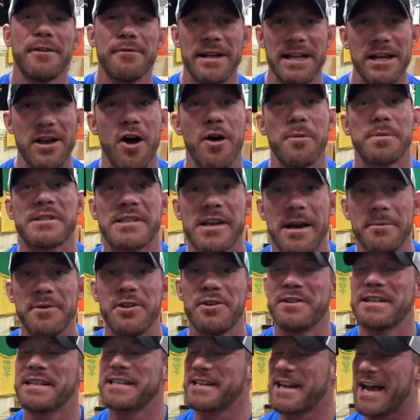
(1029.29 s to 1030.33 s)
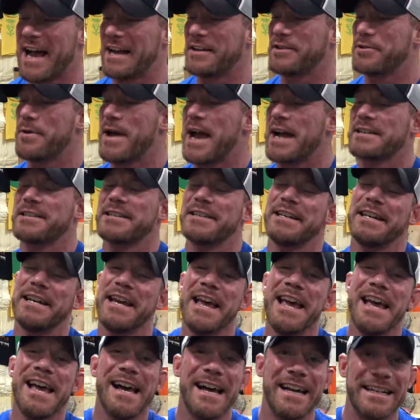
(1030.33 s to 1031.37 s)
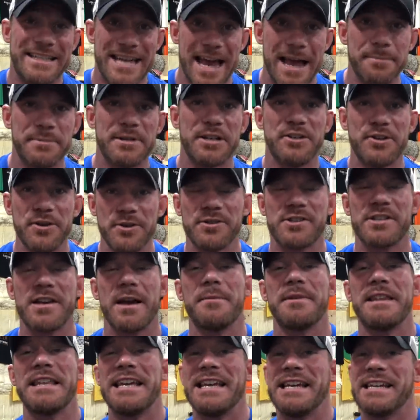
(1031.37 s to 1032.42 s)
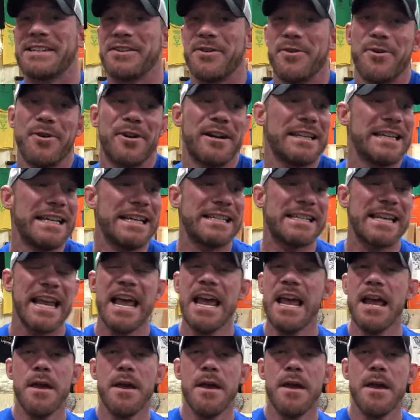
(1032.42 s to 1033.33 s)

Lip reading: really hope some of you decide to actually attempt to do some of these, or at least